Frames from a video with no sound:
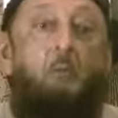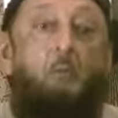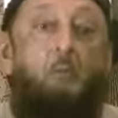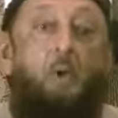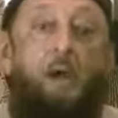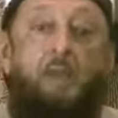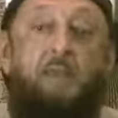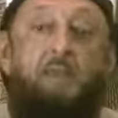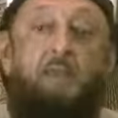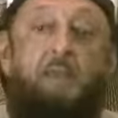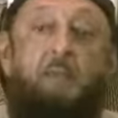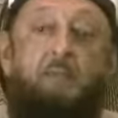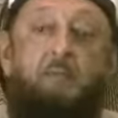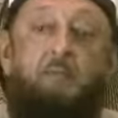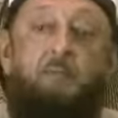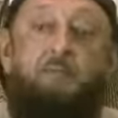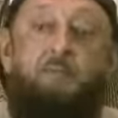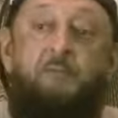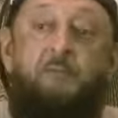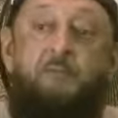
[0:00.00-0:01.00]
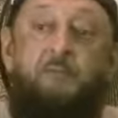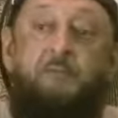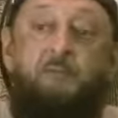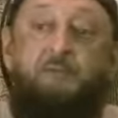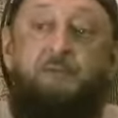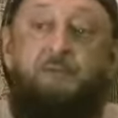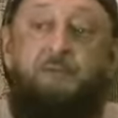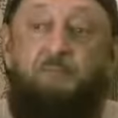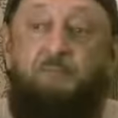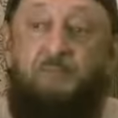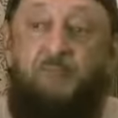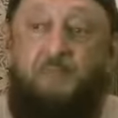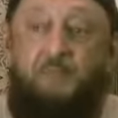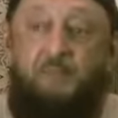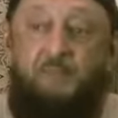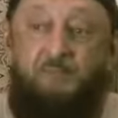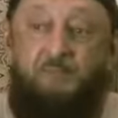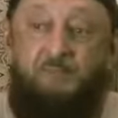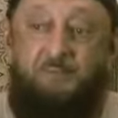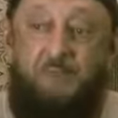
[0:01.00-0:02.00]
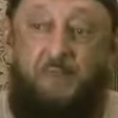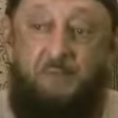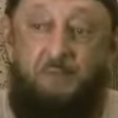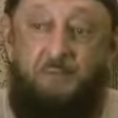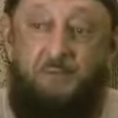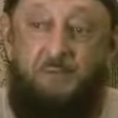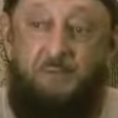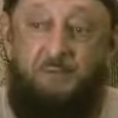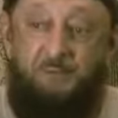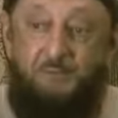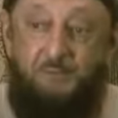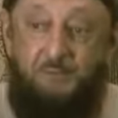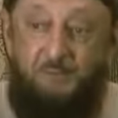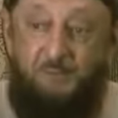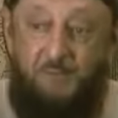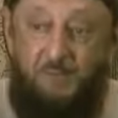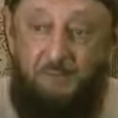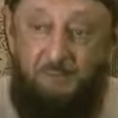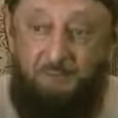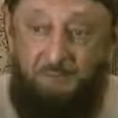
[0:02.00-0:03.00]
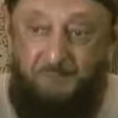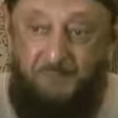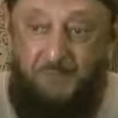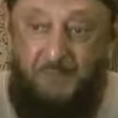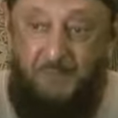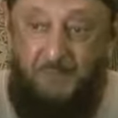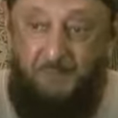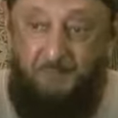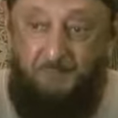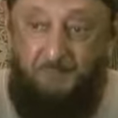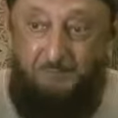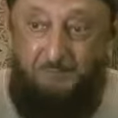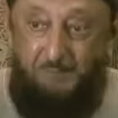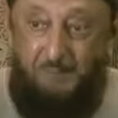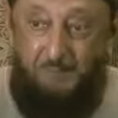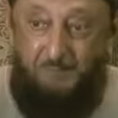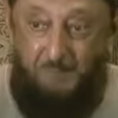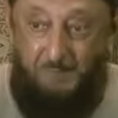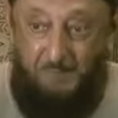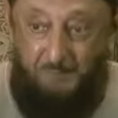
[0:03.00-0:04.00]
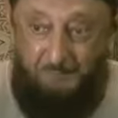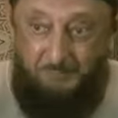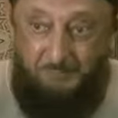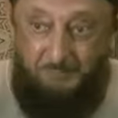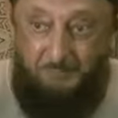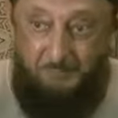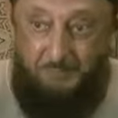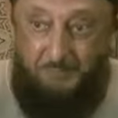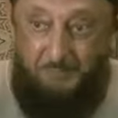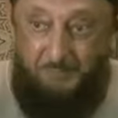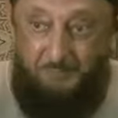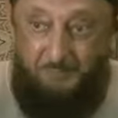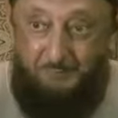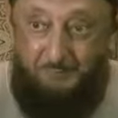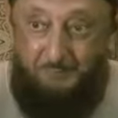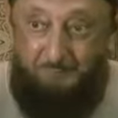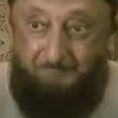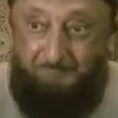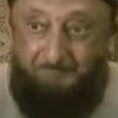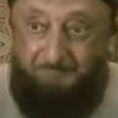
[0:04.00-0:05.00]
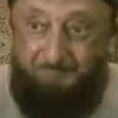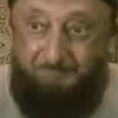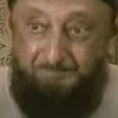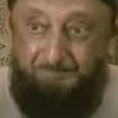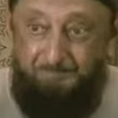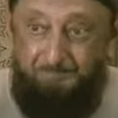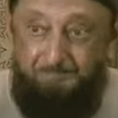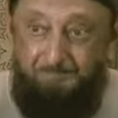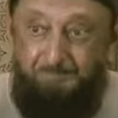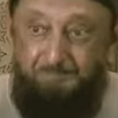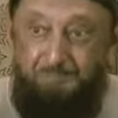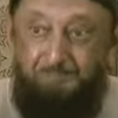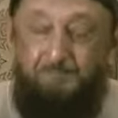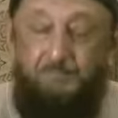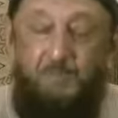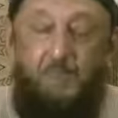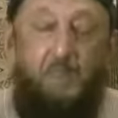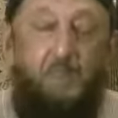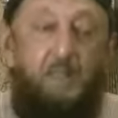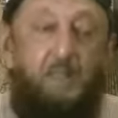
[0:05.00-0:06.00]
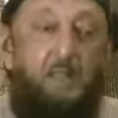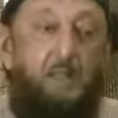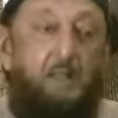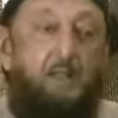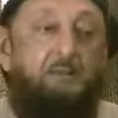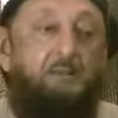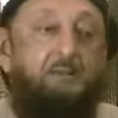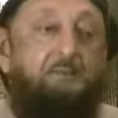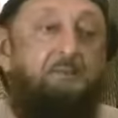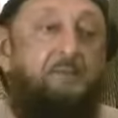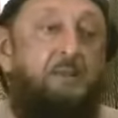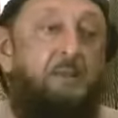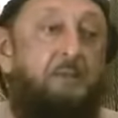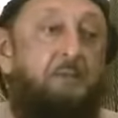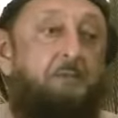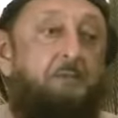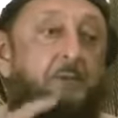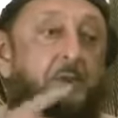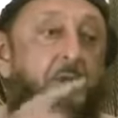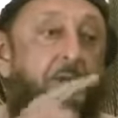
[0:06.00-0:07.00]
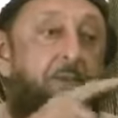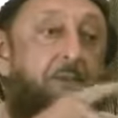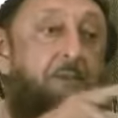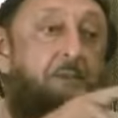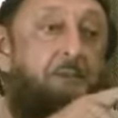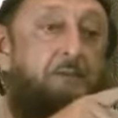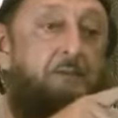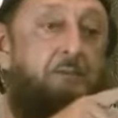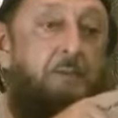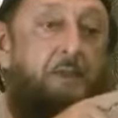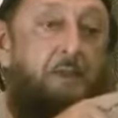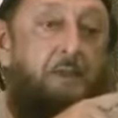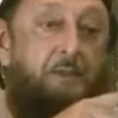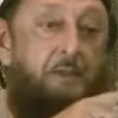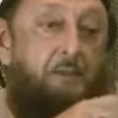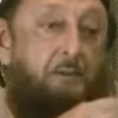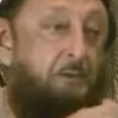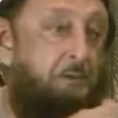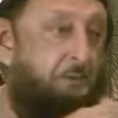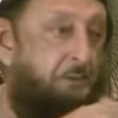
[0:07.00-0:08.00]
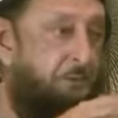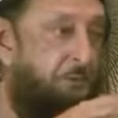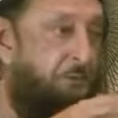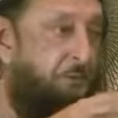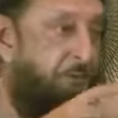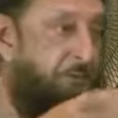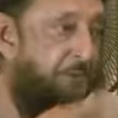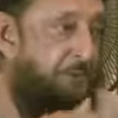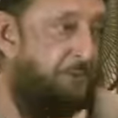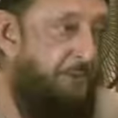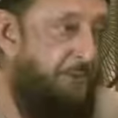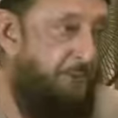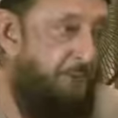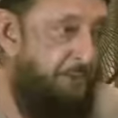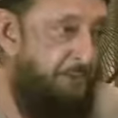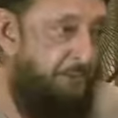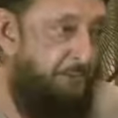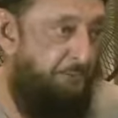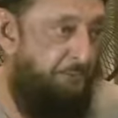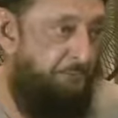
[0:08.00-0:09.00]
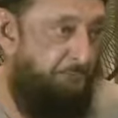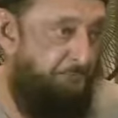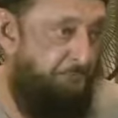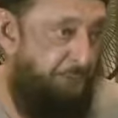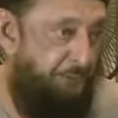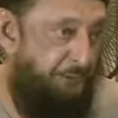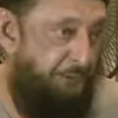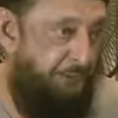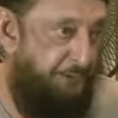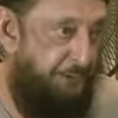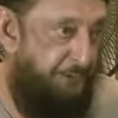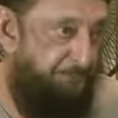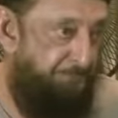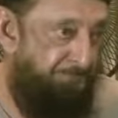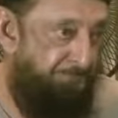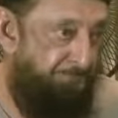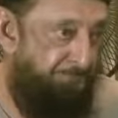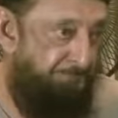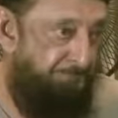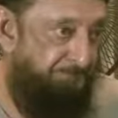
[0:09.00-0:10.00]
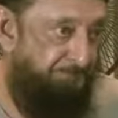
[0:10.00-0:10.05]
One village is being established in Cape Town by my students, and the second one in my Caribbean island of Trinidad.